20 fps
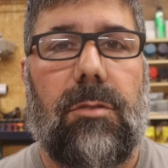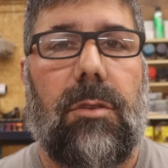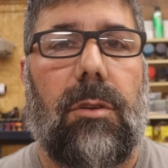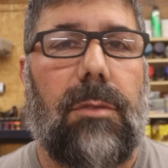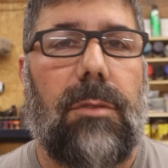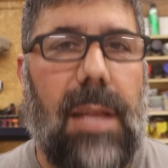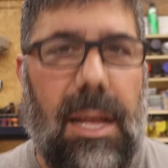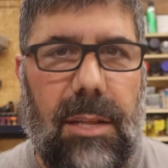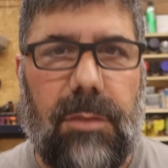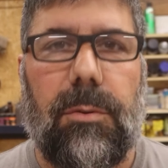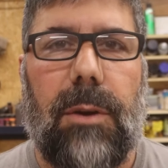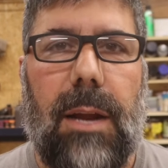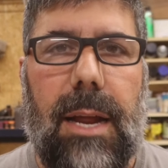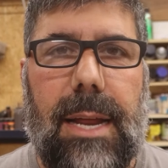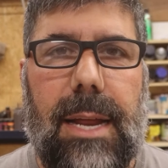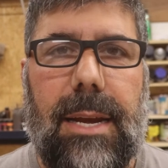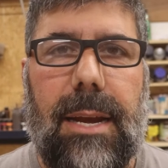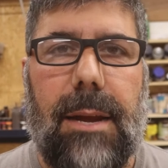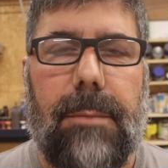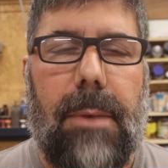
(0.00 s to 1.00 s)
So that's what
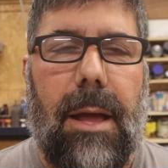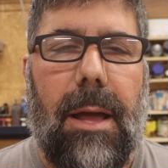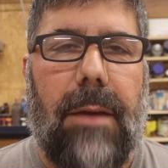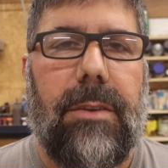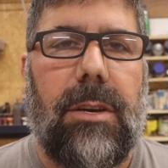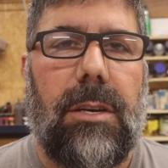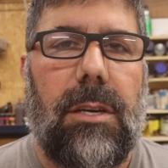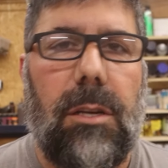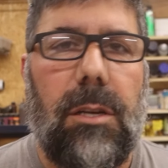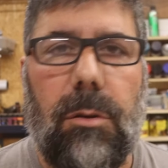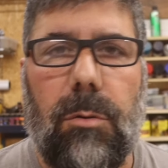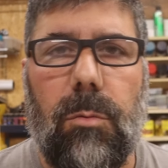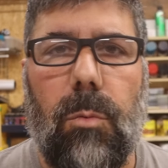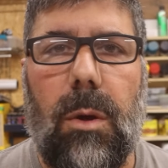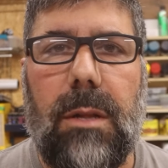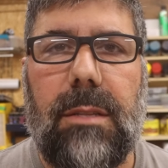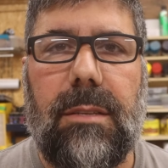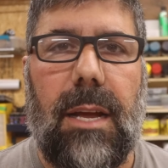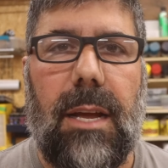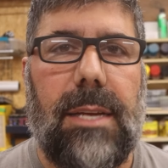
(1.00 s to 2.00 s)
I ended up having to do. And
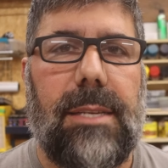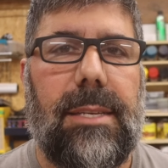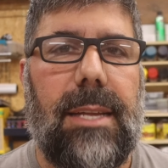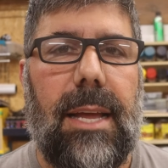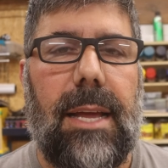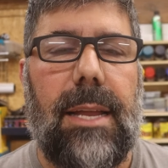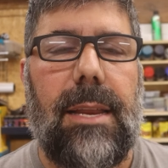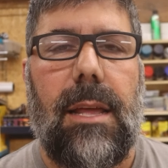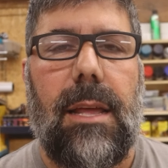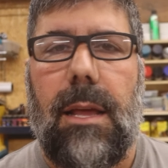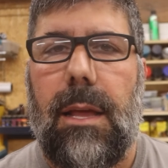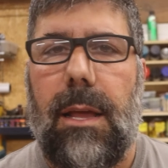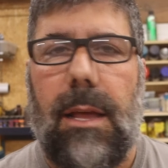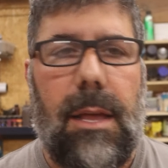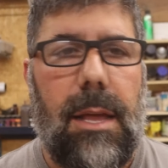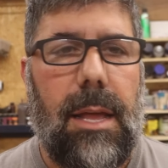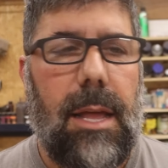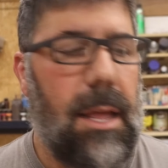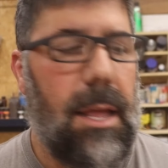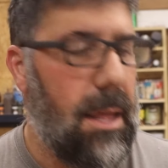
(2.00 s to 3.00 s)
once I did,
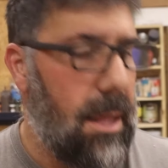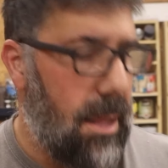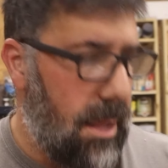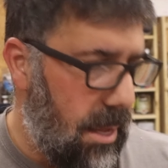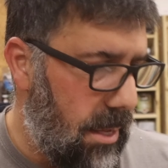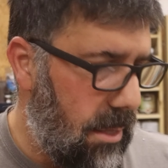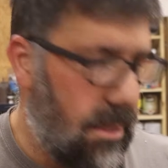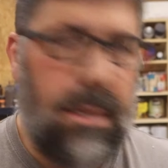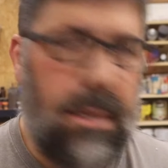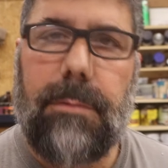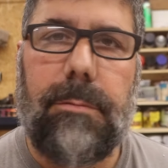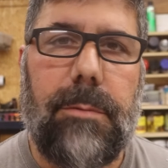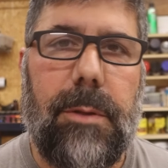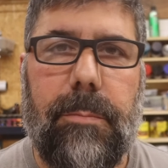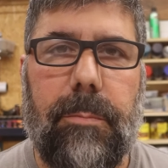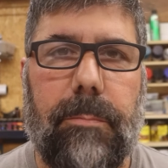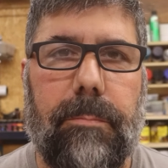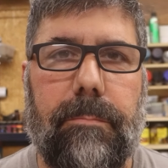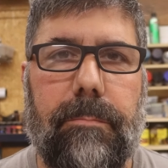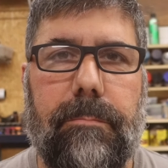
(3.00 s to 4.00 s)
it seems to
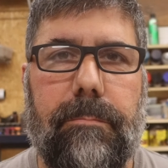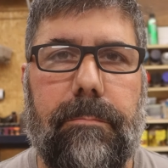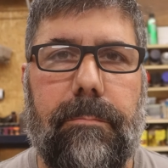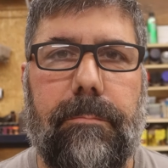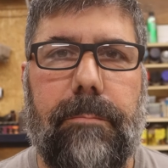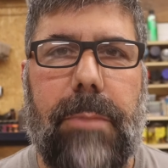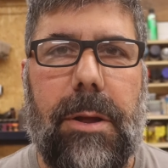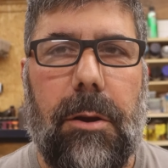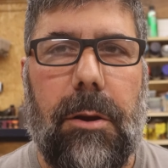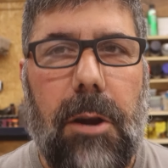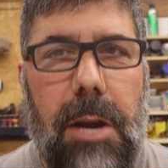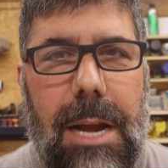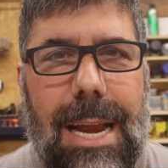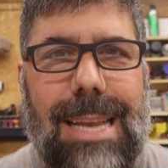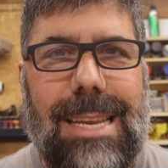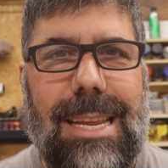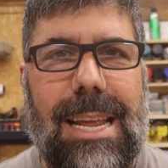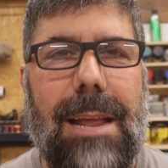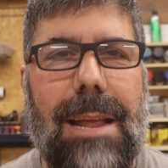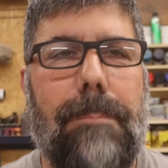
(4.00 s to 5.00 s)
be
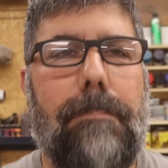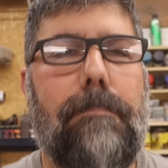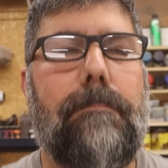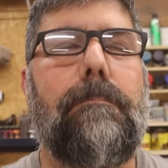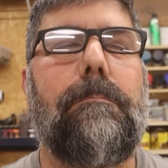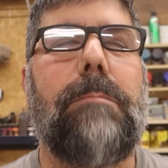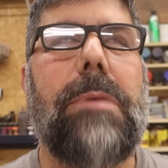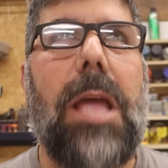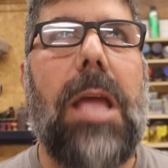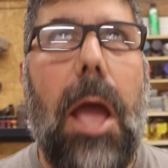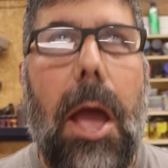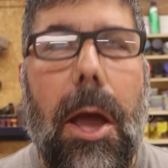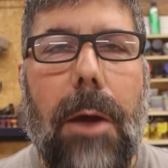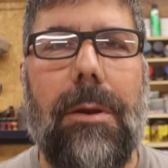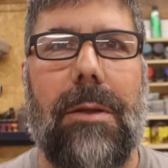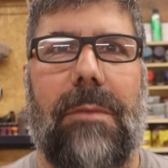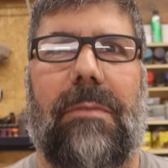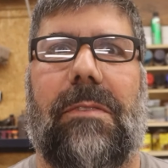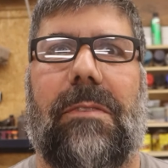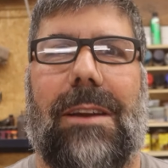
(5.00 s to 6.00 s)
printing
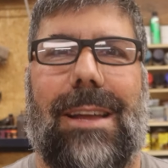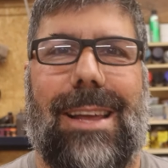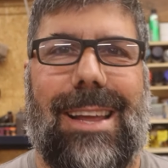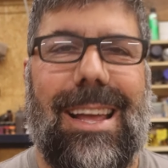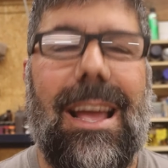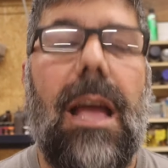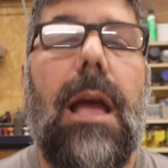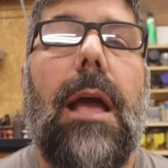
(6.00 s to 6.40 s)
beautifully.